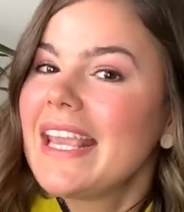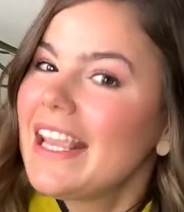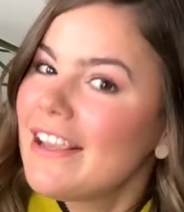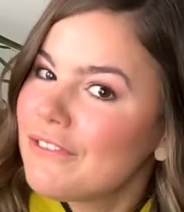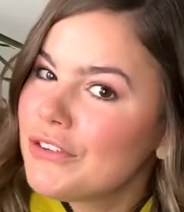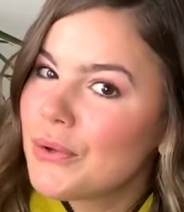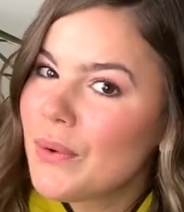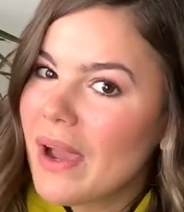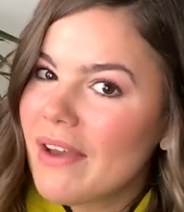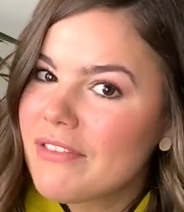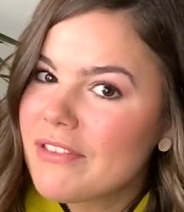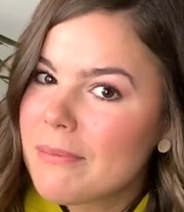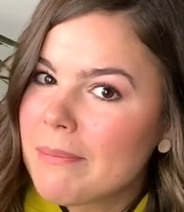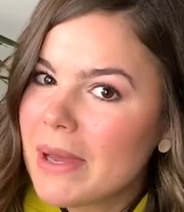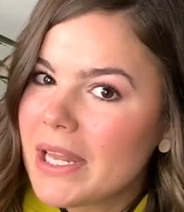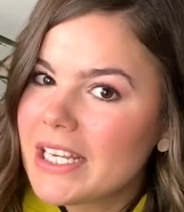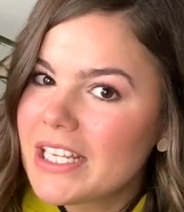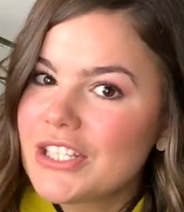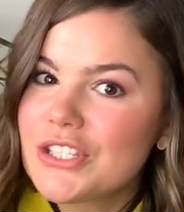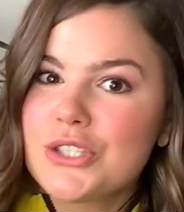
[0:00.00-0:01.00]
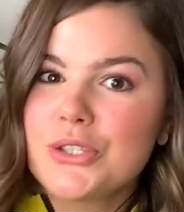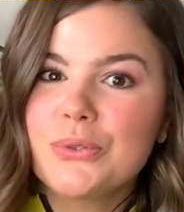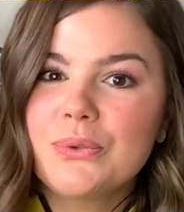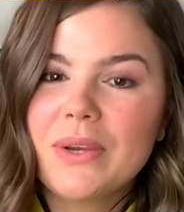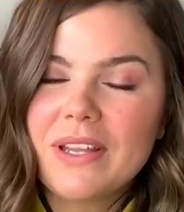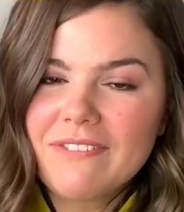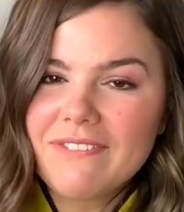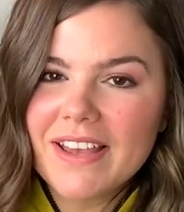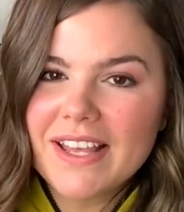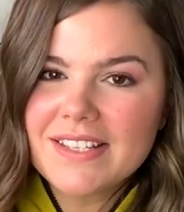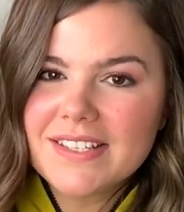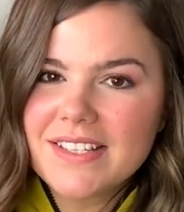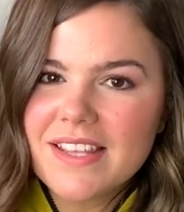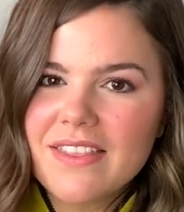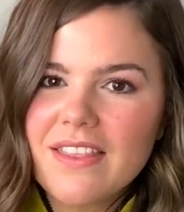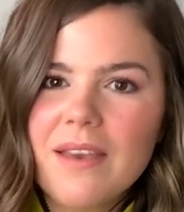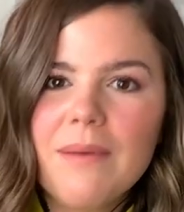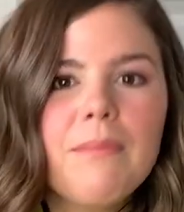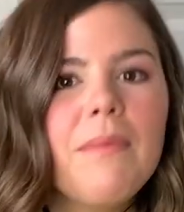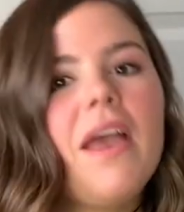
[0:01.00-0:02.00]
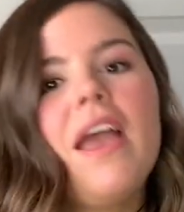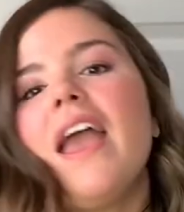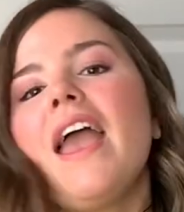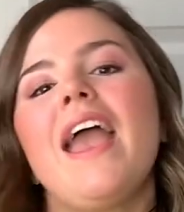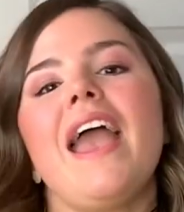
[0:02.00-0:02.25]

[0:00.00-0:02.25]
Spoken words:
if you have the money to invest in them.